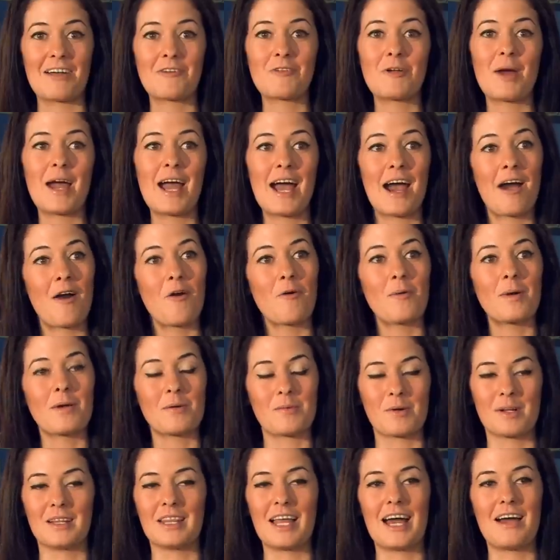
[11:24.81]
I don't know how we
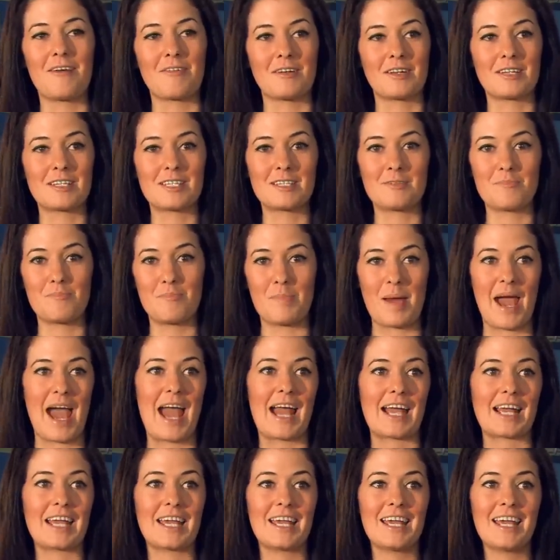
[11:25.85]
were allowed
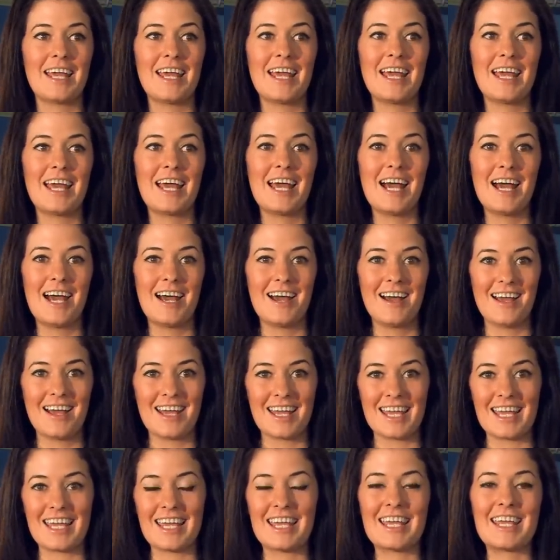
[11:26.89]
back
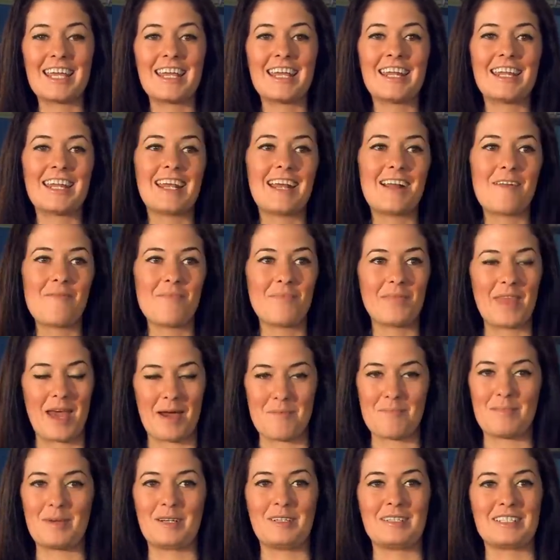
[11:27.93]
in
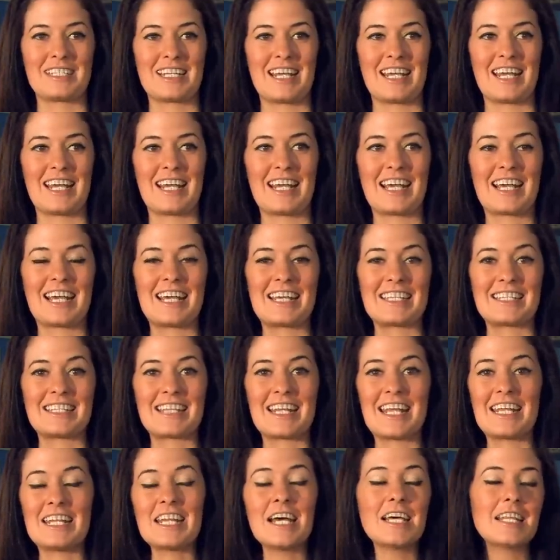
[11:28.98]
that building because
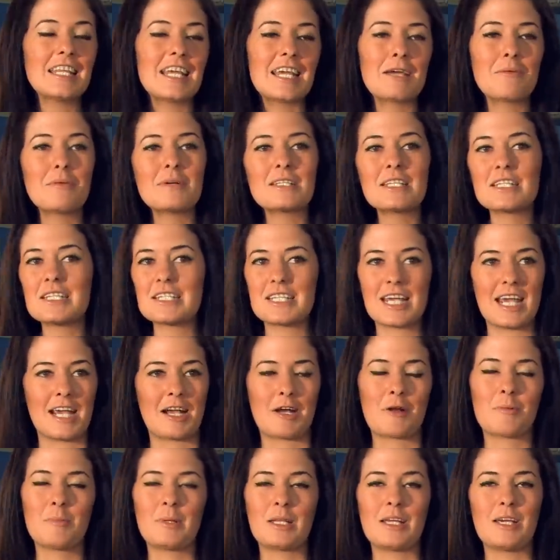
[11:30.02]
not it wasn't
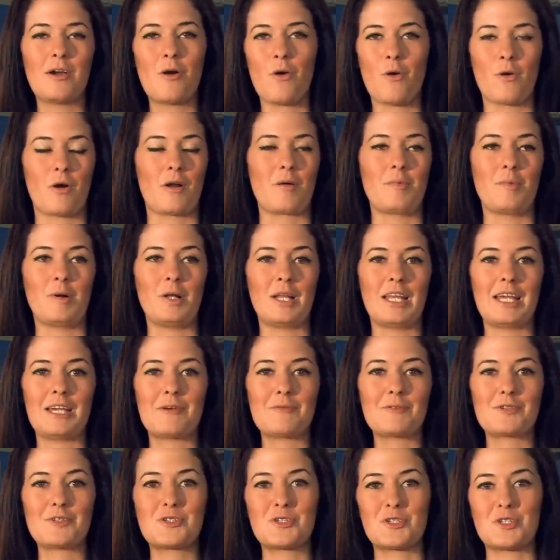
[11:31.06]
terribly horrible. It
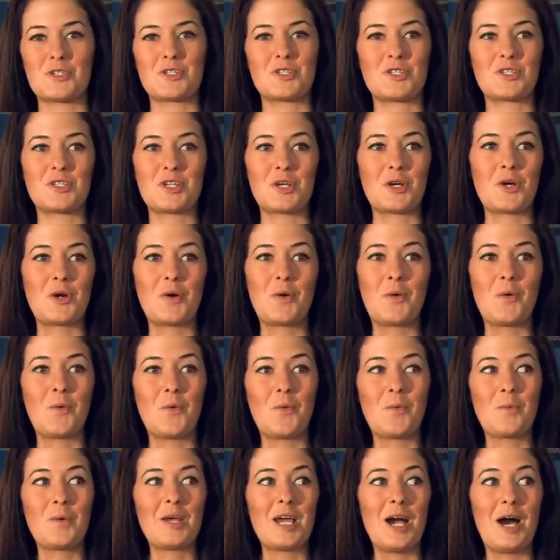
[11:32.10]
was just
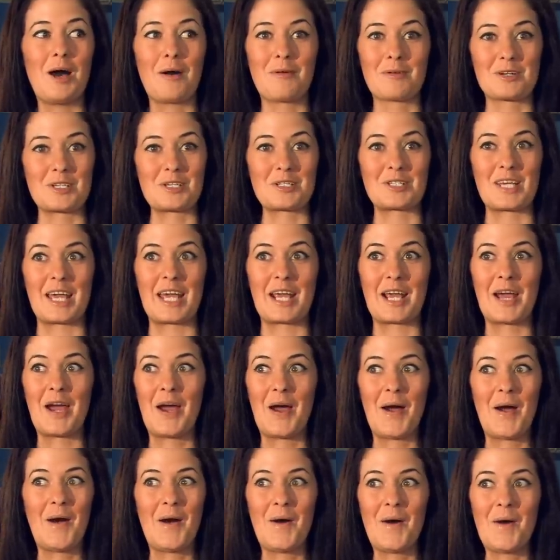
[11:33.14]
we all were just like,
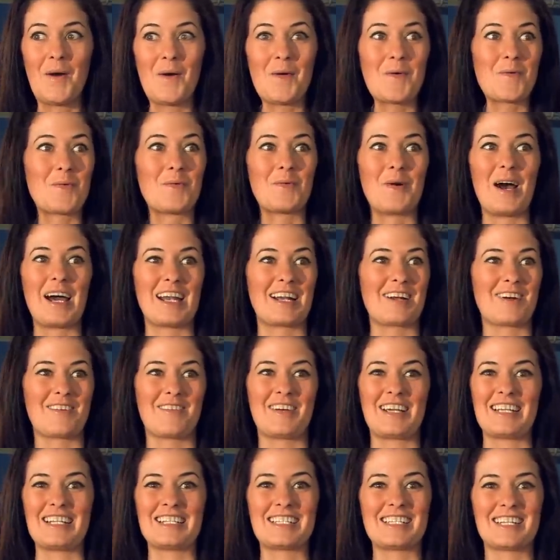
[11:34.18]
what are
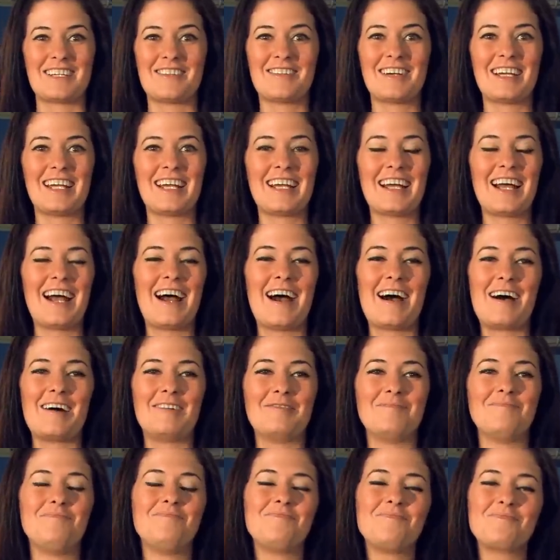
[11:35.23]
we doing?
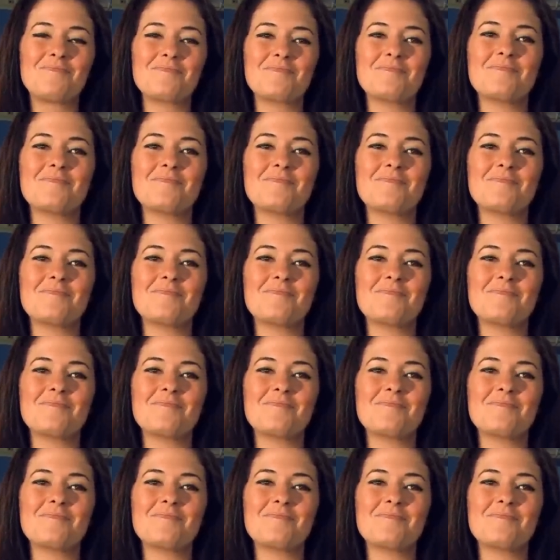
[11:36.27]
Um,